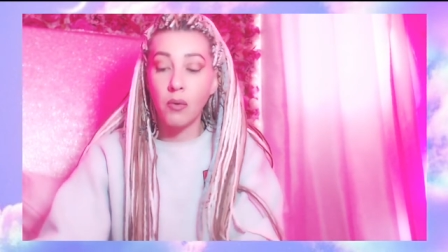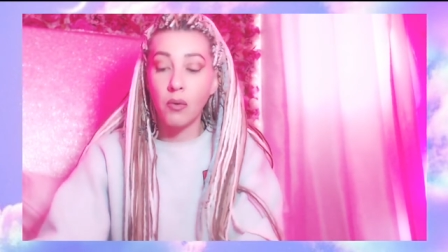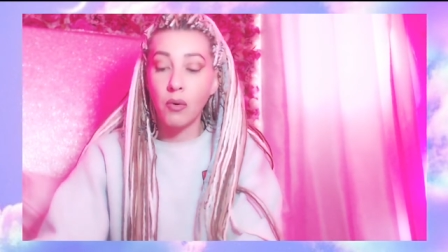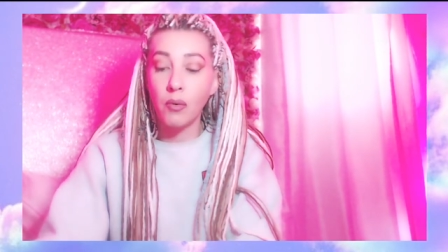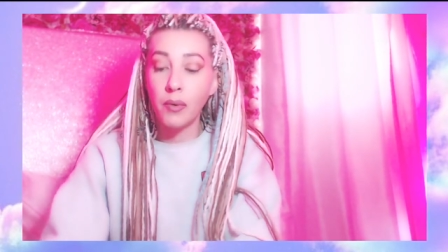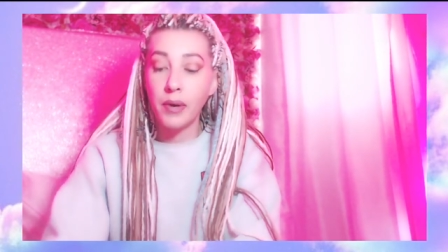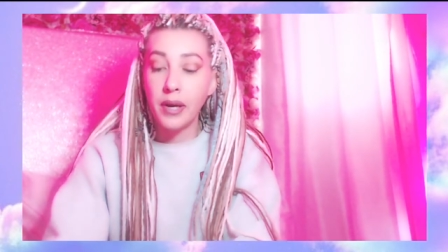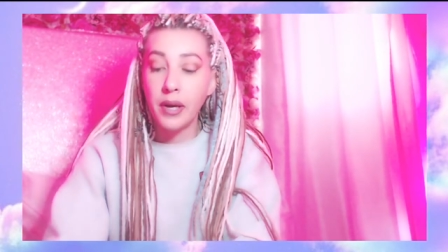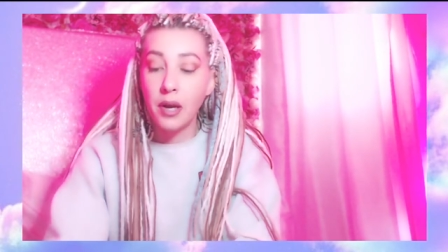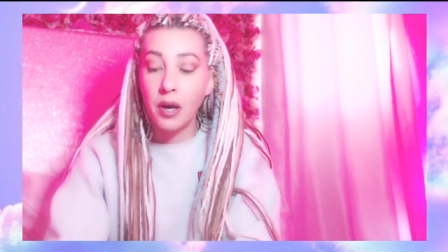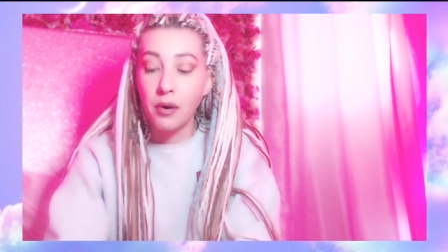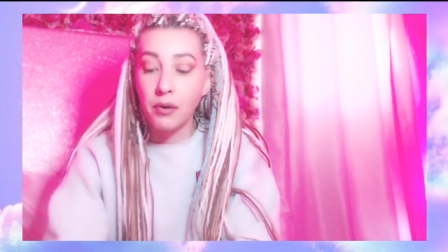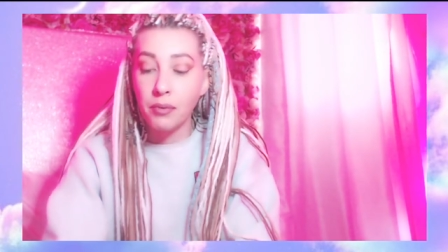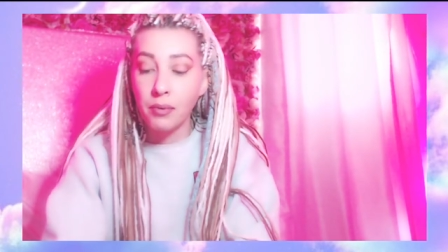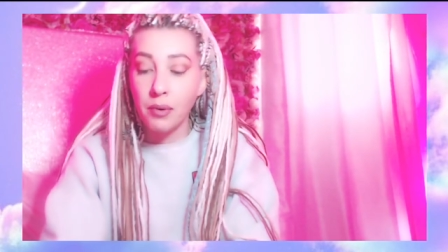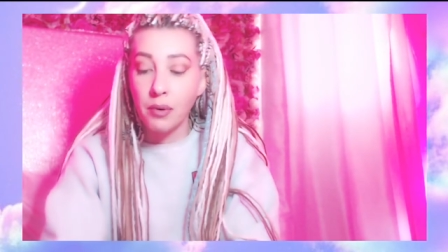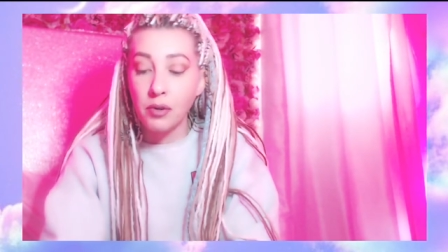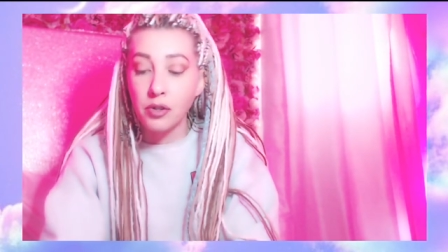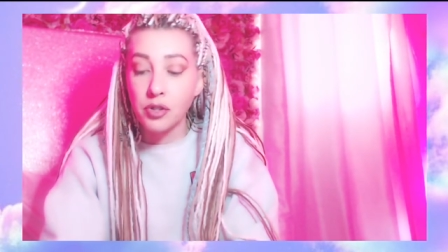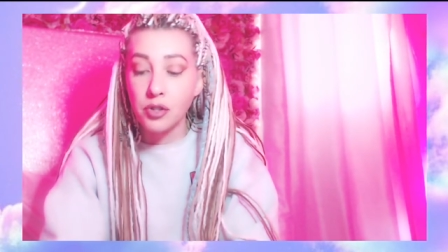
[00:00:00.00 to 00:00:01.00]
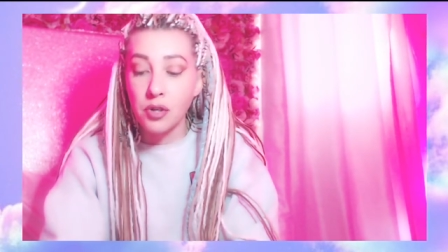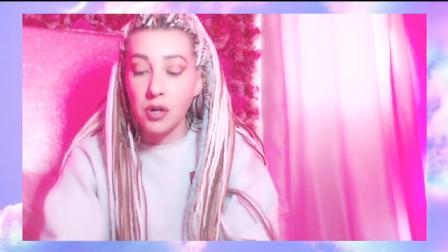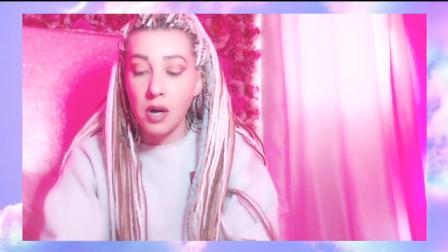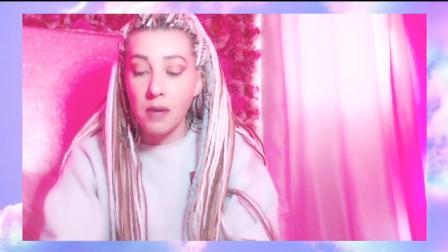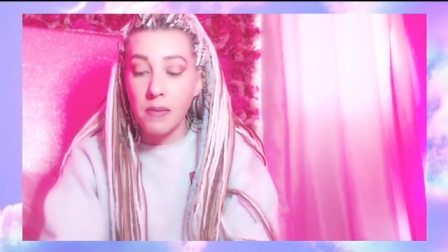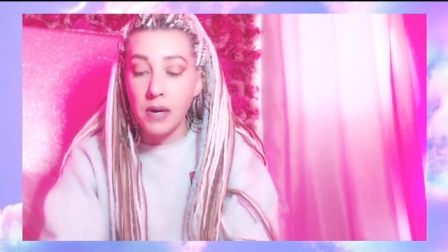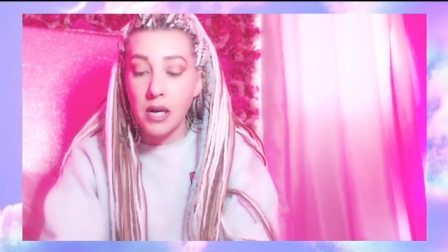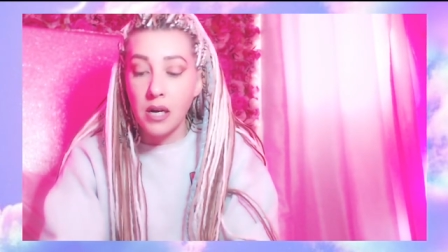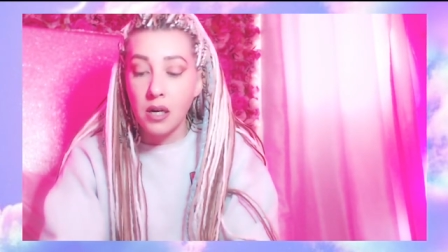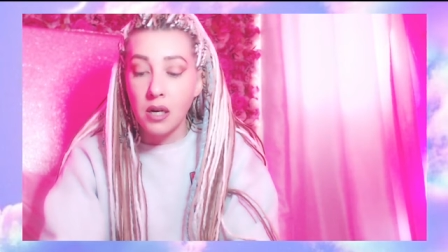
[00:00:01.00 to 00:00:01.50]
we go through
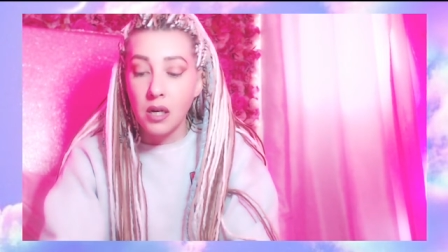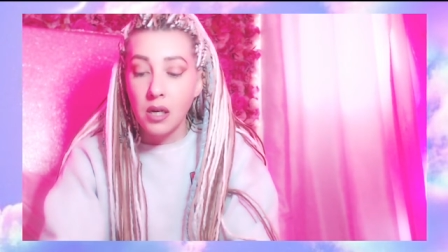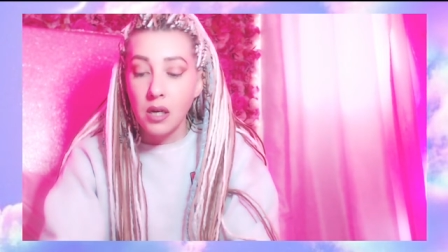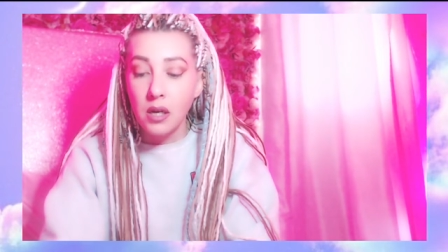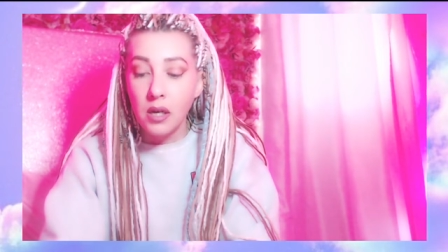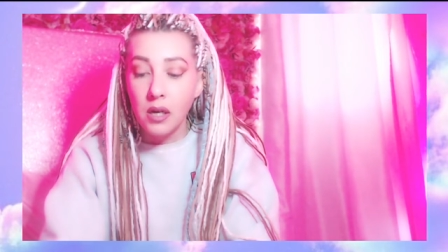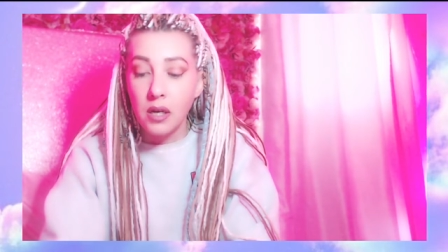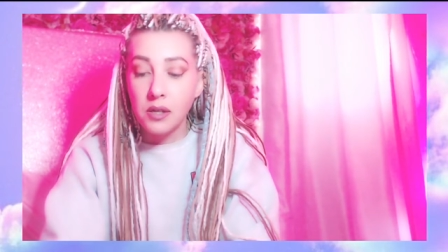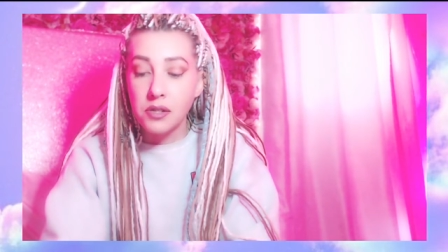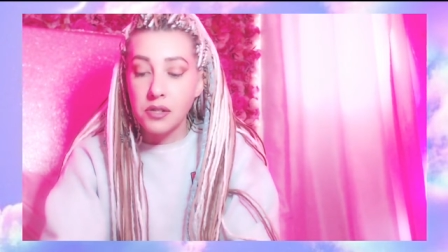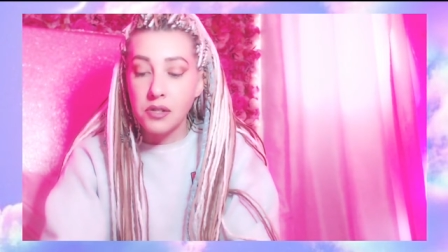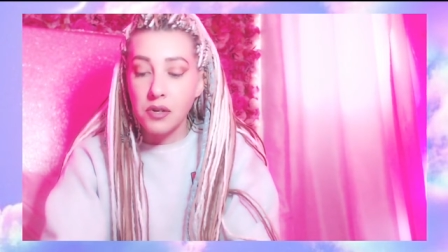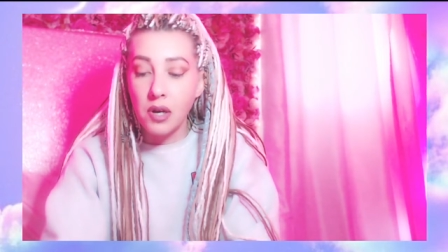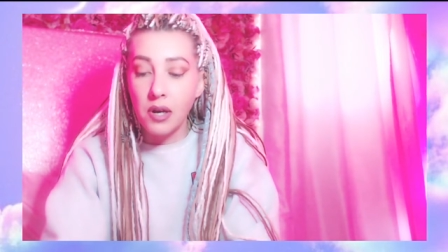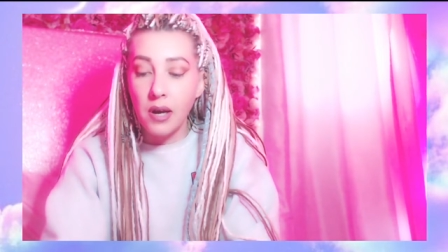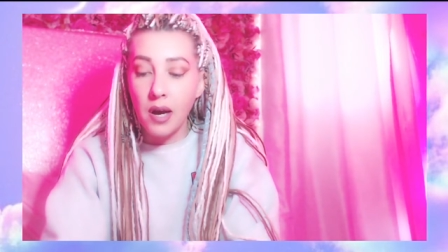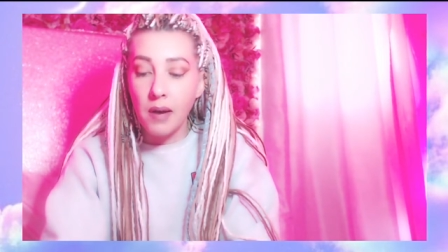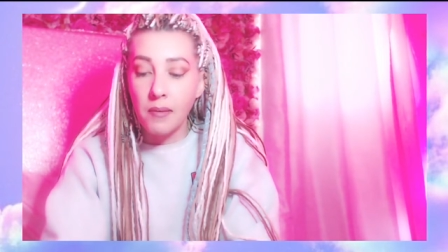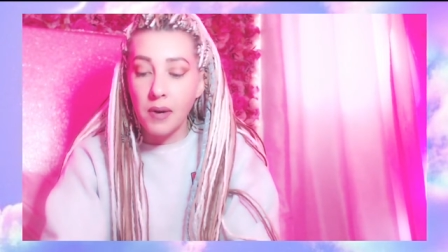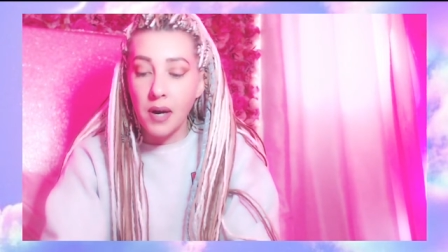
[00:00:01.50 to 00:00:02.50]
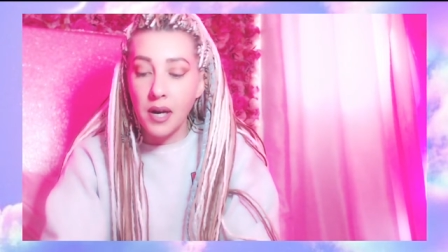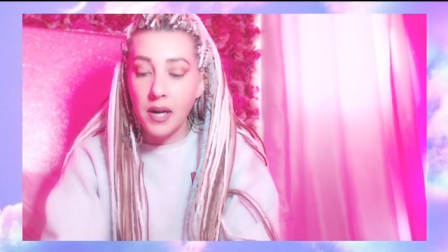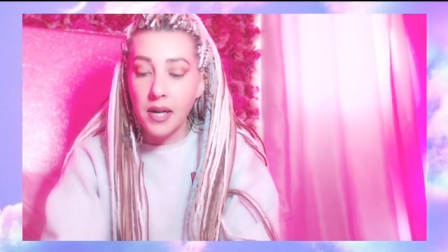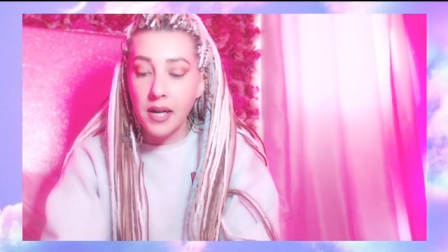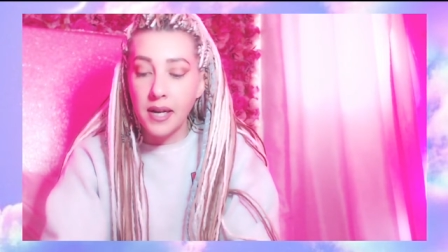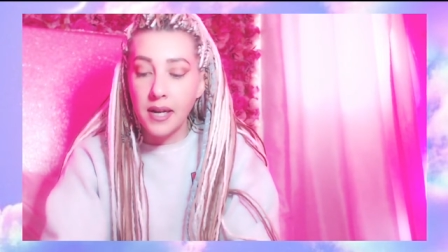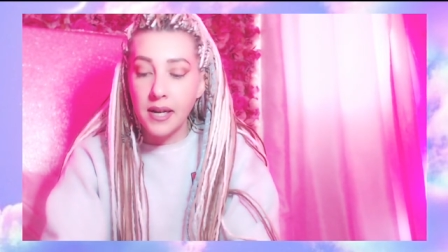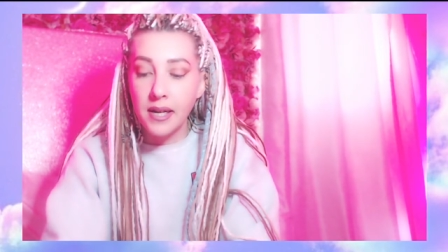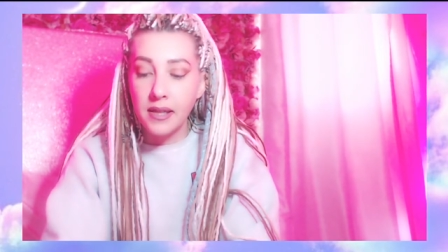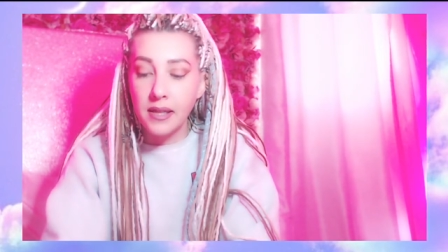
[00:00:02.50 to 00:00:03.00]
trauma, and so I, I'm kind of
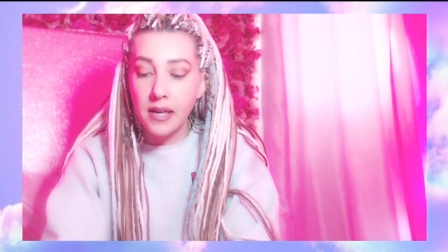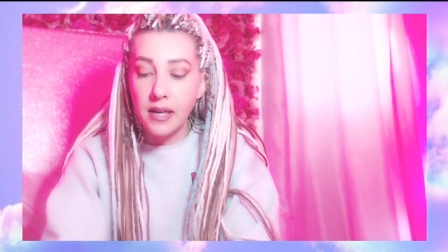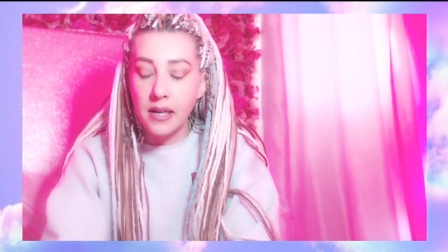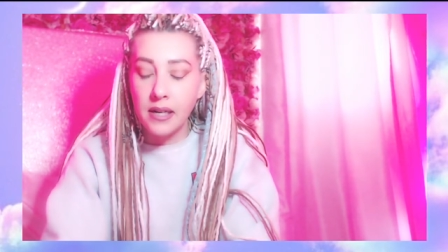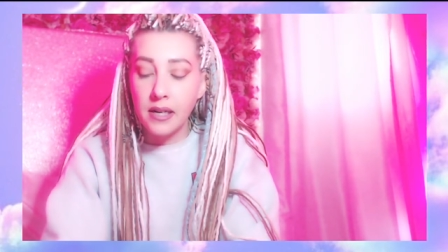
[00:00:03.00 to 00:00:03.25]
getting that.